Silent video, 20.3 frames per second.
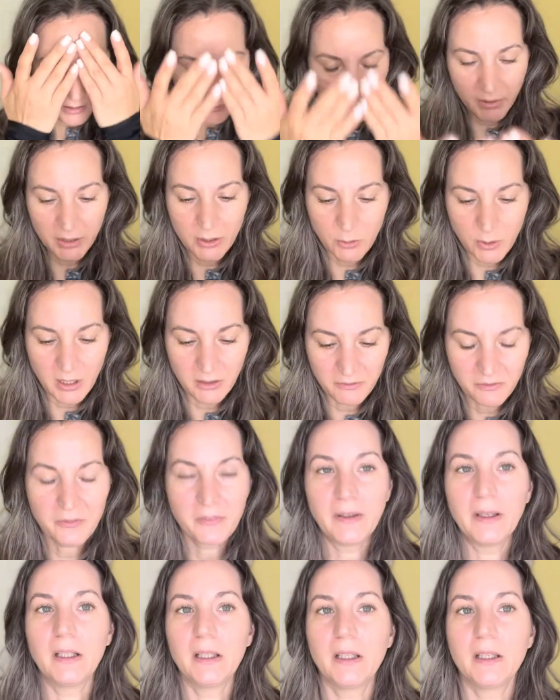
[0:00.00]
but you can
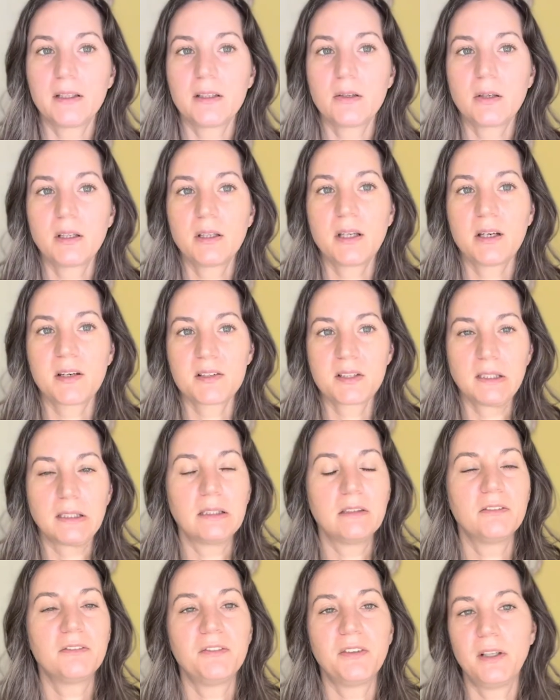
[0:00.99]
feel it. There's a
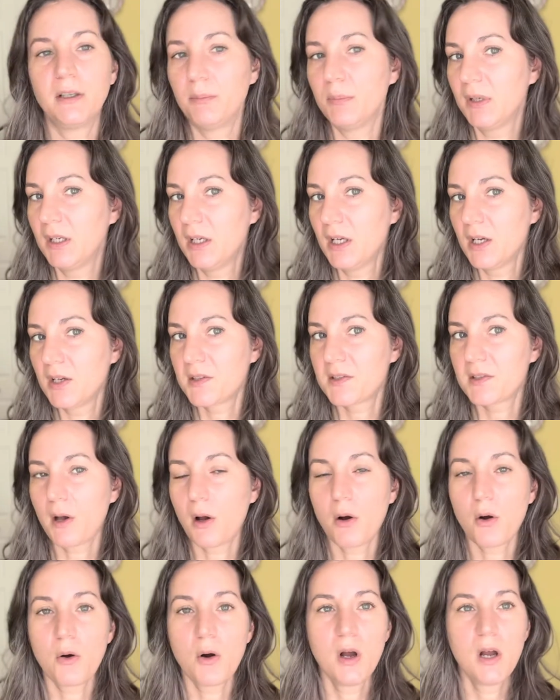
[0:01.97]
little film.
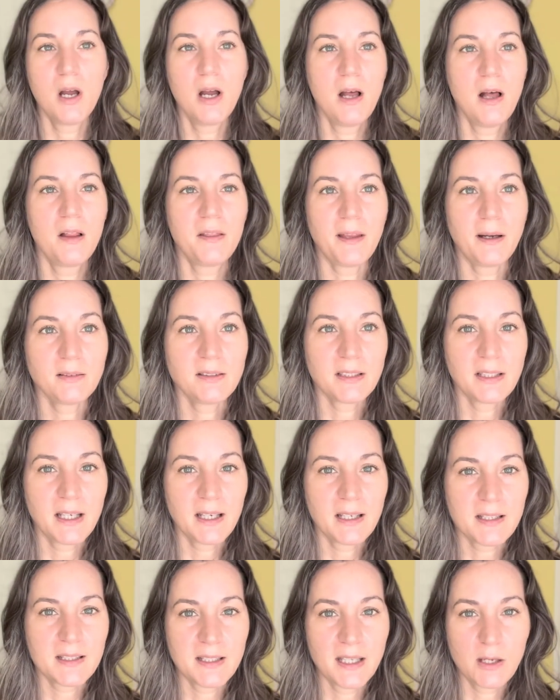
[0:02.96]
So now the
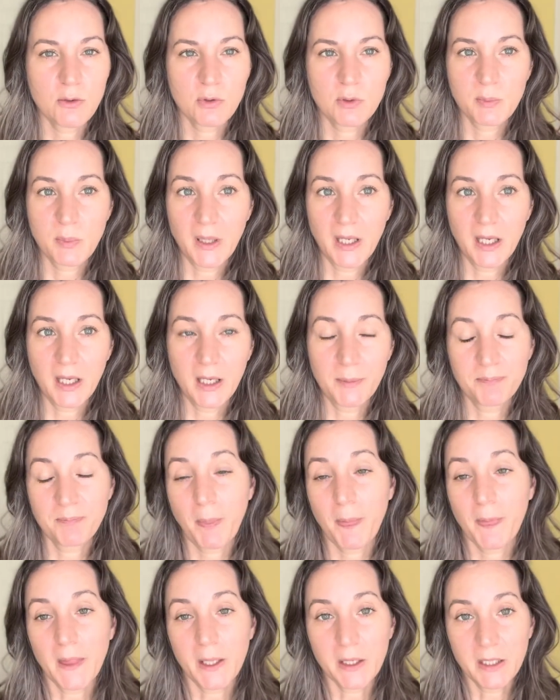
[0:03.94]
next thing would be,
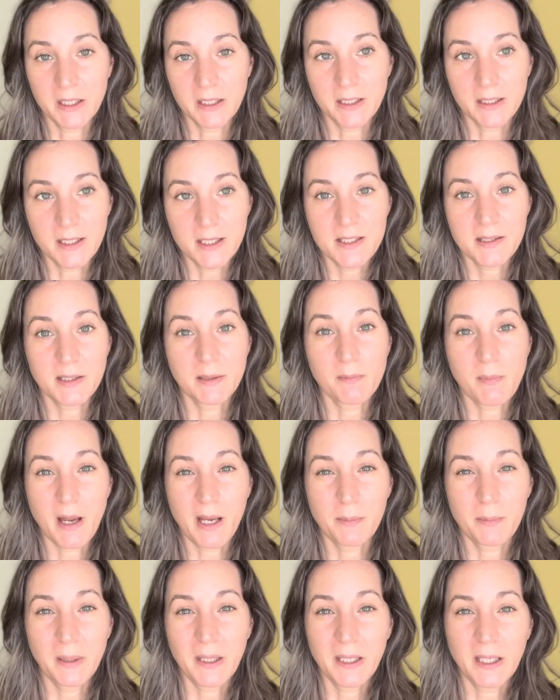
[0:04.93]
in my
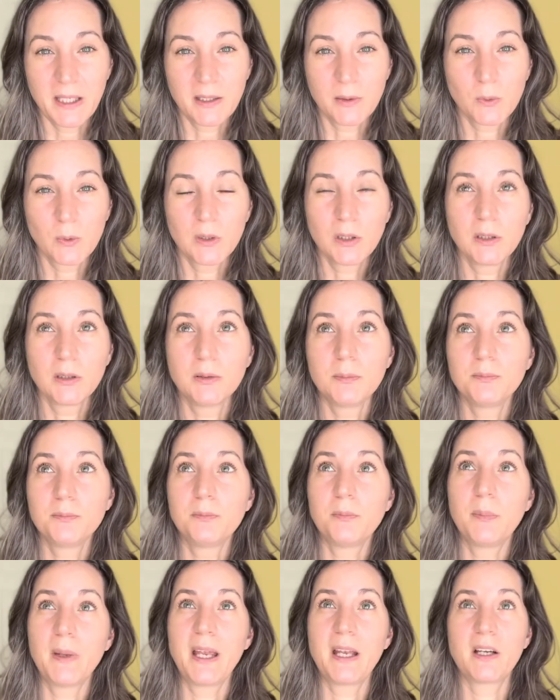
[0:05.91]
opinion, will
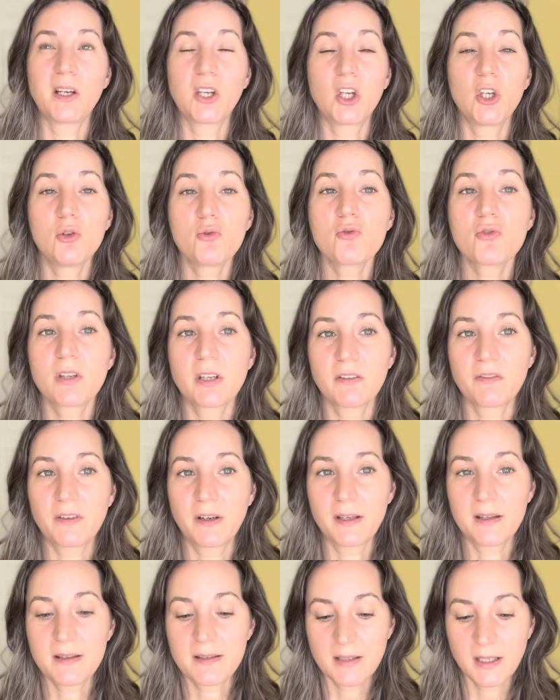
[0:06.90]
make a huge
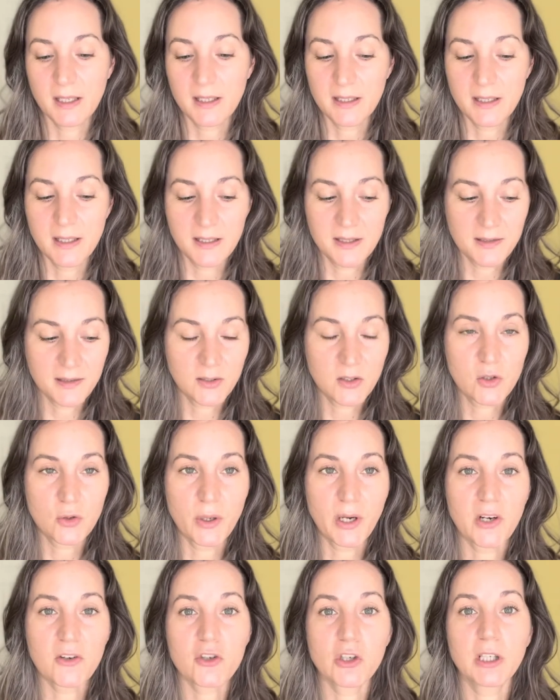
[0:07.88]
difference, is to
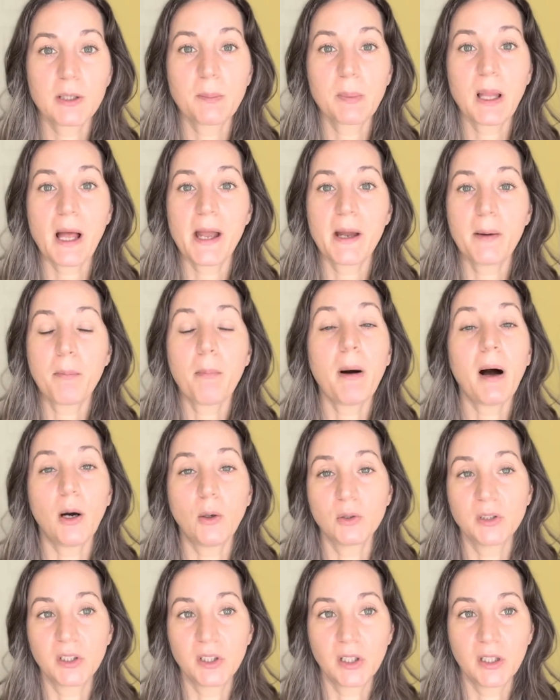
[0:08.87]
actually apply a
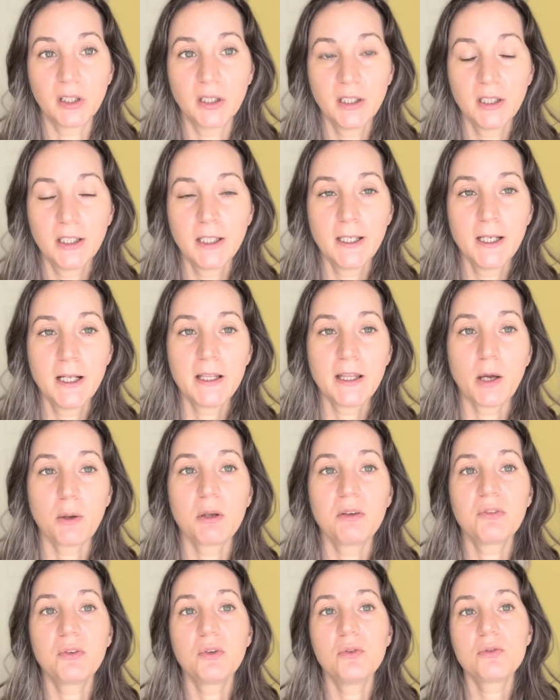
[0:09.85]
powder. Now
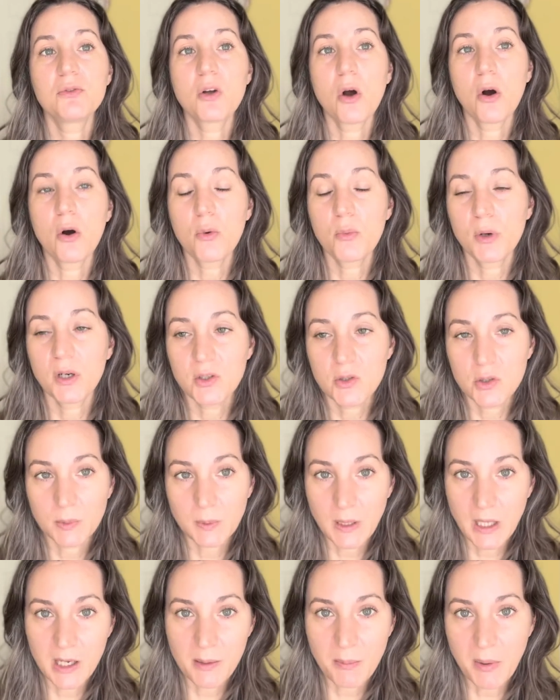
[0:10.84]
if you don't want to
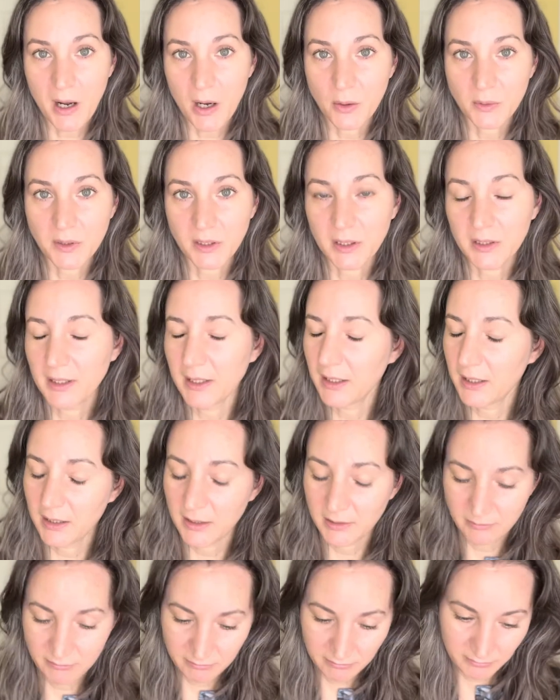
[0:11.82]
apply a powder,
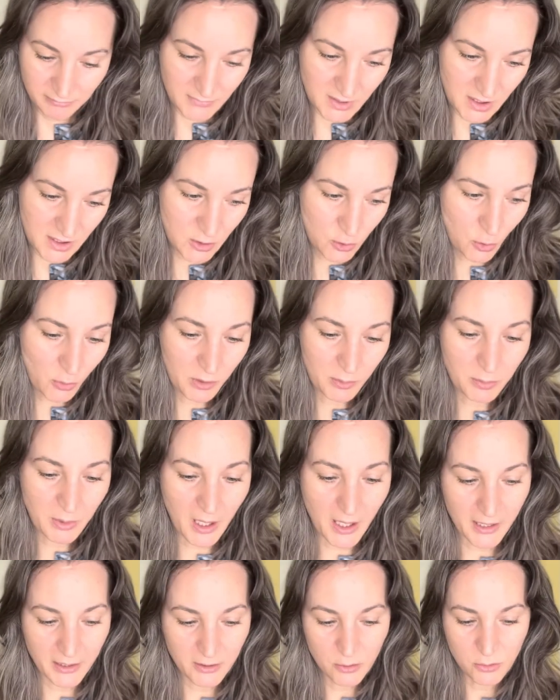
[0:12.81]
then just don't
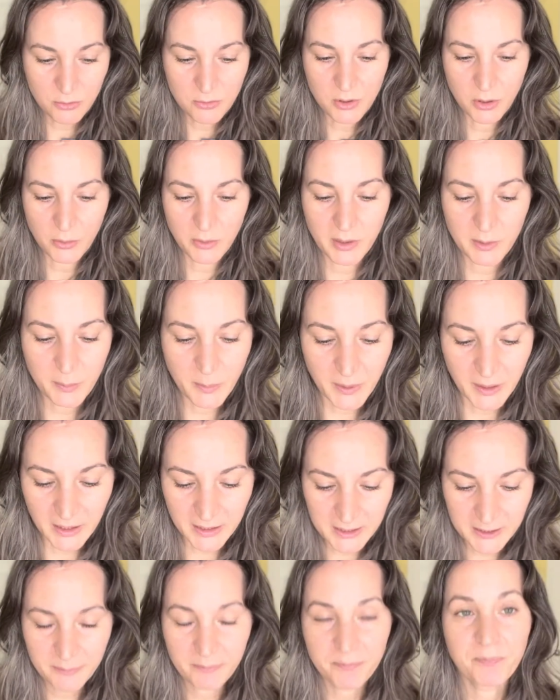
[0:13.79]
apply it, don't do it.
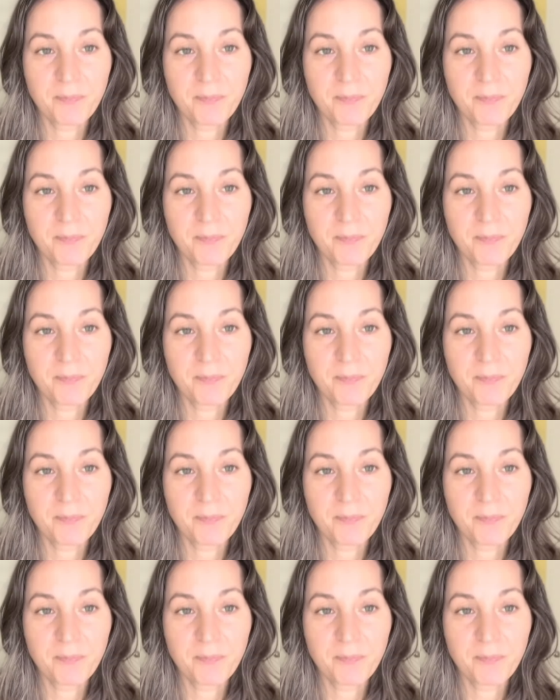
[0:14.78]
But